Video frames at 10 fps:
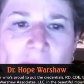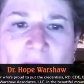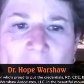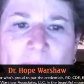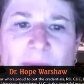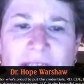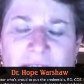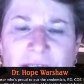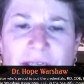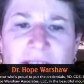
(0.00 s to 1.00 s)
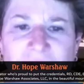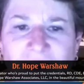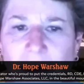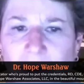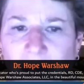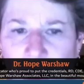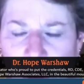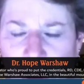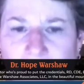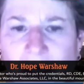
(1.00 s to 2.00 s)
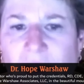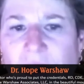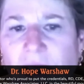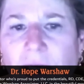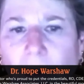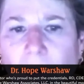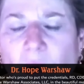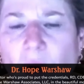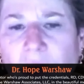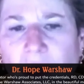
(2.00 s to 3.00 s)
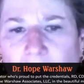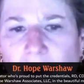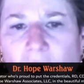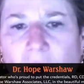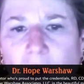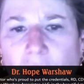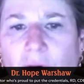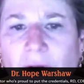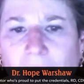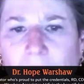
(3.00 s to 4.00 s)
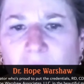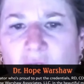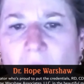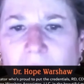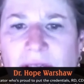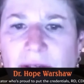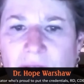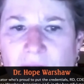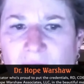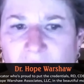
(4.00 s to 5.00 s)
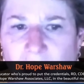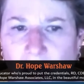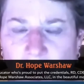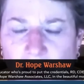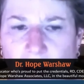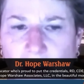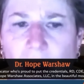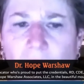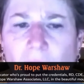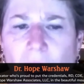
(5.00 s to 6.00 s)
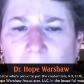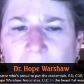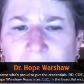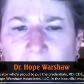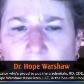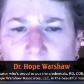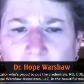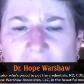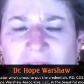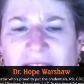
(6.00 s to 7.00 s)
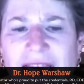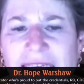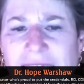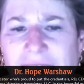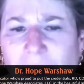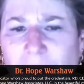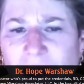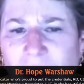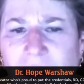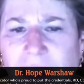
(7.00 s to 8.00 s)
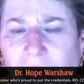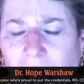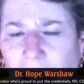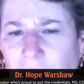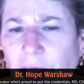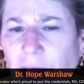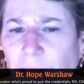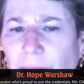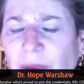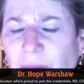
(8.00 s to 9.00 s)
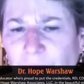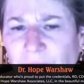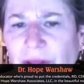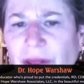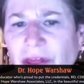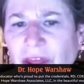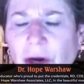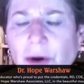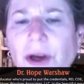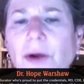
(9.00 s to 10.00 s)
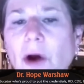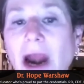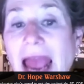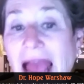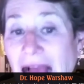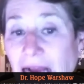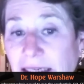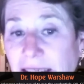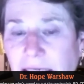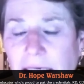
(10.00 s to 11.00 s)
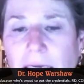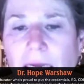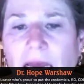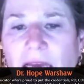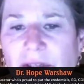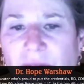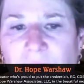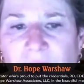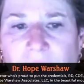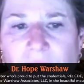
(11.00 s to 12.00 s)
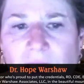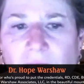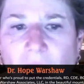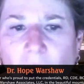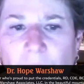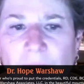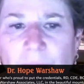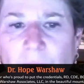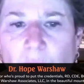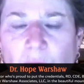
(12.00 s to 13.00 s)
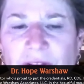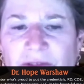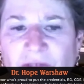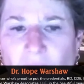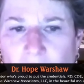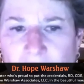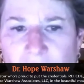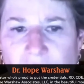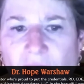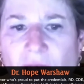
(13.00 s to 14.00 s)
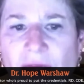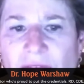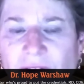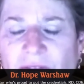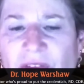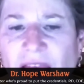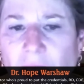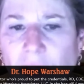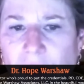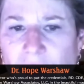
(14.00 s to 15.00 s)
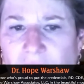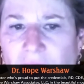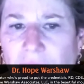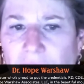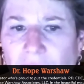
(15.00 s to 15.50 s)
I particularly found interesting a point in Dr. Graham Thomas's discussion about the use of acceptance and commitment theory, or ACT, as a means to help people refocus their values and